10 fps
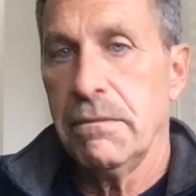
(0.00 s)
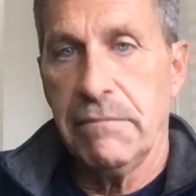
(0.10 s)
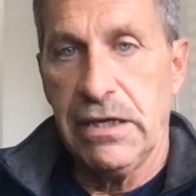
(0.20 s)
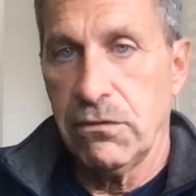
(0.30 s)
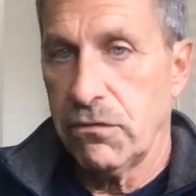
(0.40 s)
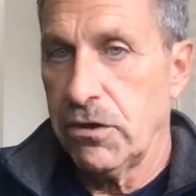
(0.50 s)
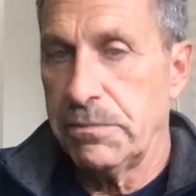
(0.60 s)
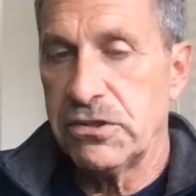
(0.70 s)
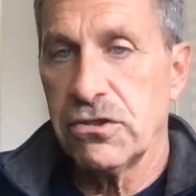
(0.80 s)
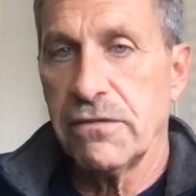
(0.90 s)
Manual
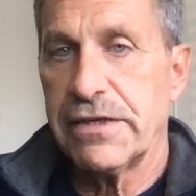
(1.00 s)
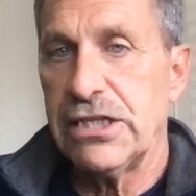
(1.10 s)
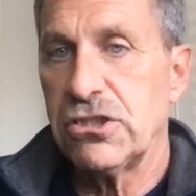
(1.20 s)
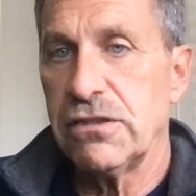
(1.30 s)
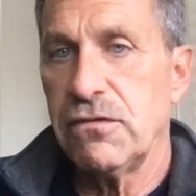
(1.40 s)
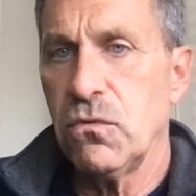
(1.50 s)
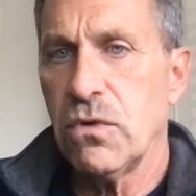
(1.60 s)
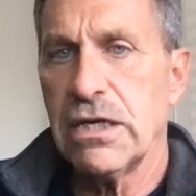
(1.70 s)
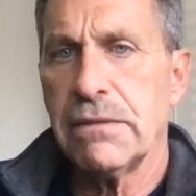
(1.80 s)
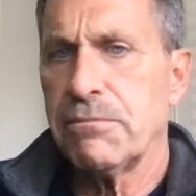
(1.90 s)
Therapy Certification if you
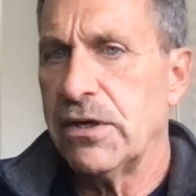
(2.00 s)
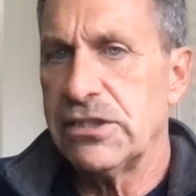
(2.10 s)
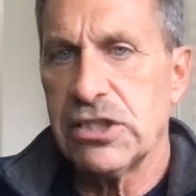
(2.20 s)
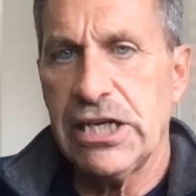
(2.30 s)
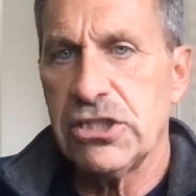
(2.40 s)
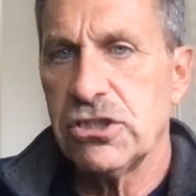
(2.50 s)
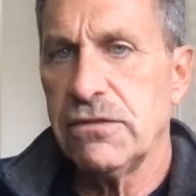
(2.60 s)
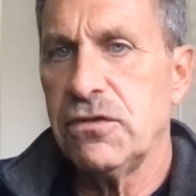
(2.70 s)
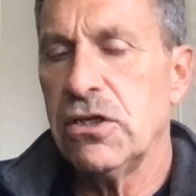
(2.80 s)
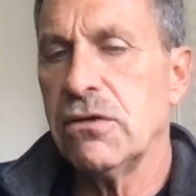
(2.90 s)
want it, for education
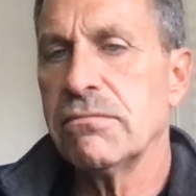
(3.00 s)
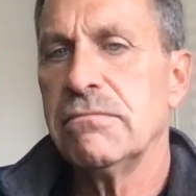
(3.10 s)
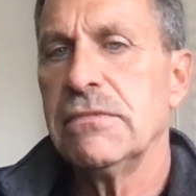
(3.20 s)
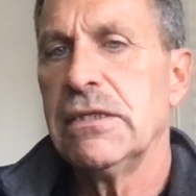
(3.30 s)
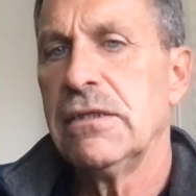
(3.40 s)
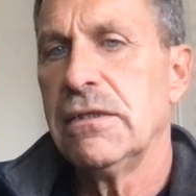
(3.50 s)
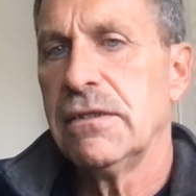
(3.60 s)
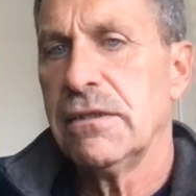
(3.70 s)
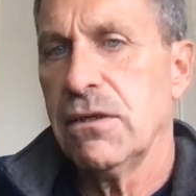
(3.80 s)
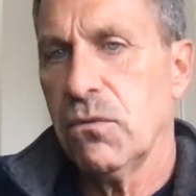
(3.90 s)
if you don't.
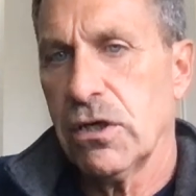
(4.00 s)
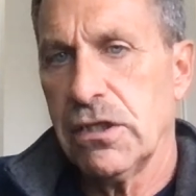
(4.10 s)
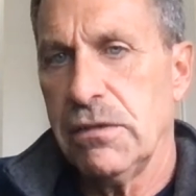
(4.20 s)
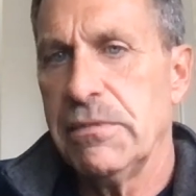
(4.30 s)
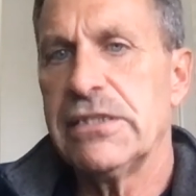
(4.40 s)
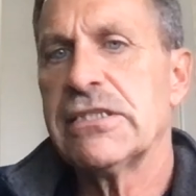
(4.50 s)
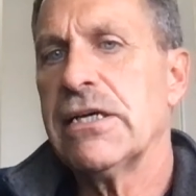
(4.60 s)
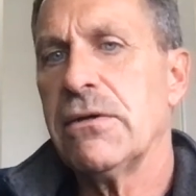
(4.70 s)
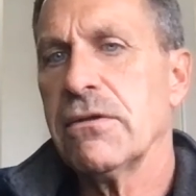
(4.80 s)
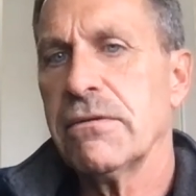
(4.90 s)
I work in the
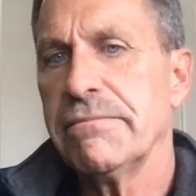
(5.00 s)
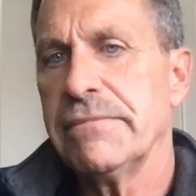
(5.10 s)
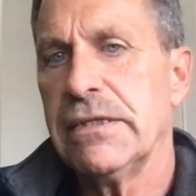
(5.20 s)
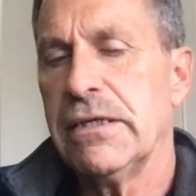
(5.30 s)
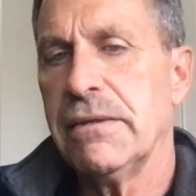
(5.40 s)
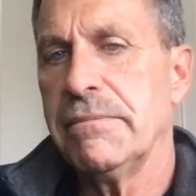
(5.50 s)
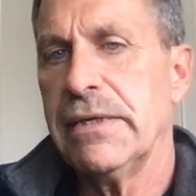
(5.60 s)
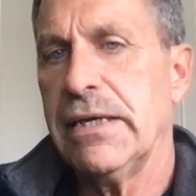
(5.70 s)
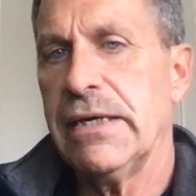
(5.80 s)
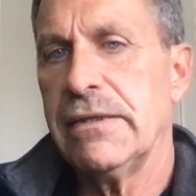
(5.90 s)
Mid-South
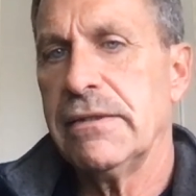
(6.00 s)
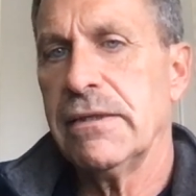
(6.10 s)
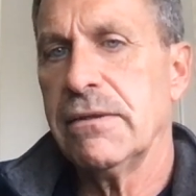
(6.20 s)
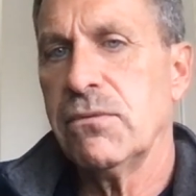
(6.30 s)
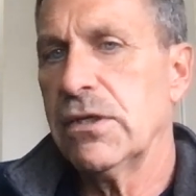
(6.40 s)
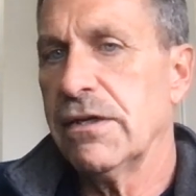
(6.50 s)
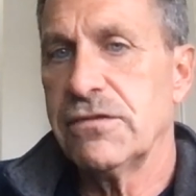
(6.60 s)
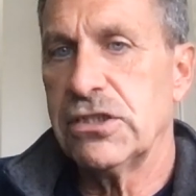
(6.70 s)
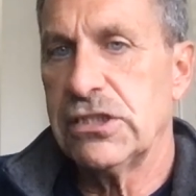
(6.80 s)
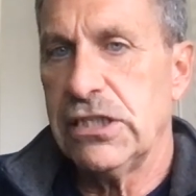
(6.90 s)
and would love
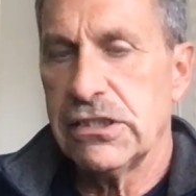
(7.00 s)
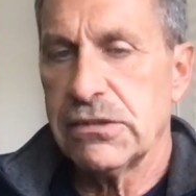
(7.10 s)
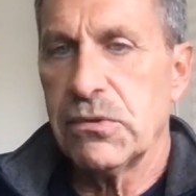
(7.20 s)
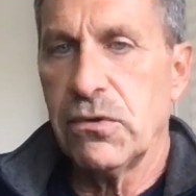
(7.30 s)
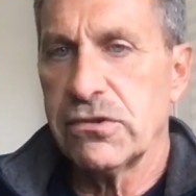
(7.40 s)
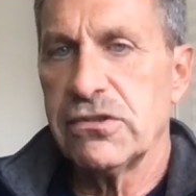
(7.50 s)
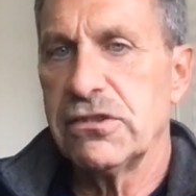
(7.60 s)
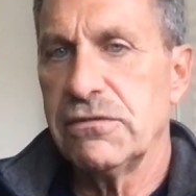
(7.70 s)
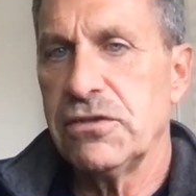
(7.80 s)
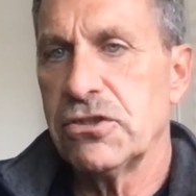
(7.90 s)
to see you at some
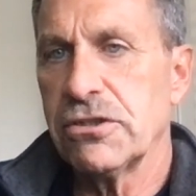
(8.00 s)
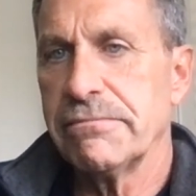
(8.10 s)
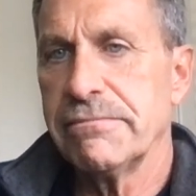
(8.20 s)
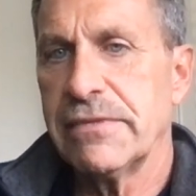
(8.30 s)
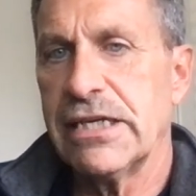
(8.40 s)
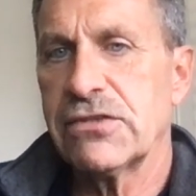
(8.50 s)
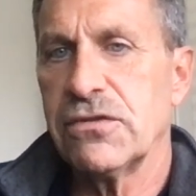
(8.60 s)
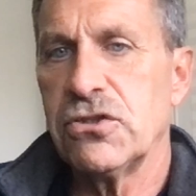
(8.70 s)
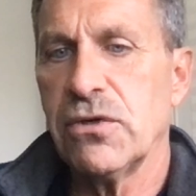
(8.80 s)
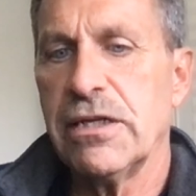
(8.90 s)
courses in the future. Thanks
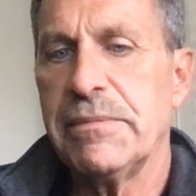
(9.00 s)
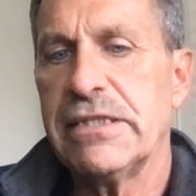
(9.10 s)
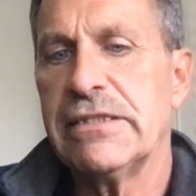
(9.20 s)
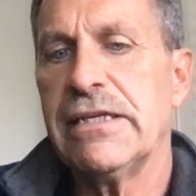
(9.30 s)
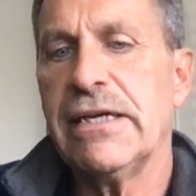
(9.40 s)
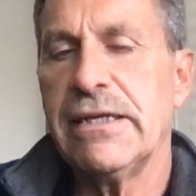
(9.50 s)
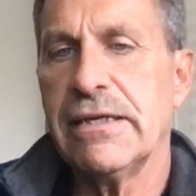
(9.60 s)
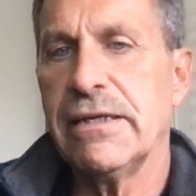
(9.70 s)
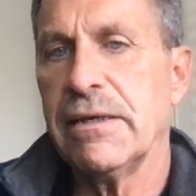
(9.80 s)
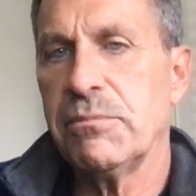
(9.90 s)
for joining me today,
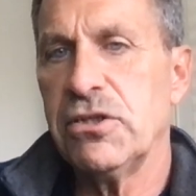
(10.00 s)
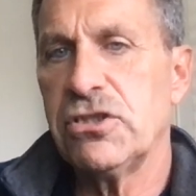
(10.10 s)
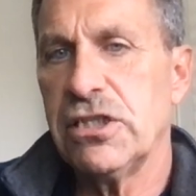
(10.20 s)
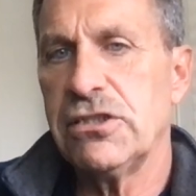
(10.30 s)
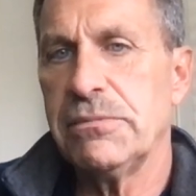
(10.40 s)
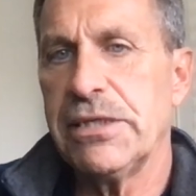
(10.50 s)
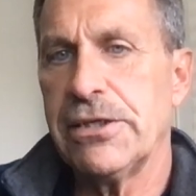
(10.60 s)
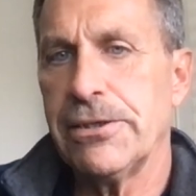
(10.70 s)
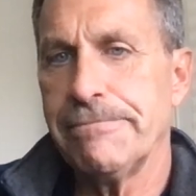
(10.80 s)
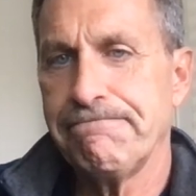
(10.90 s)
and I appreciate you being
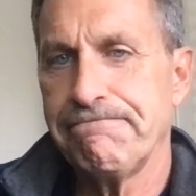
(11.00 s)
here.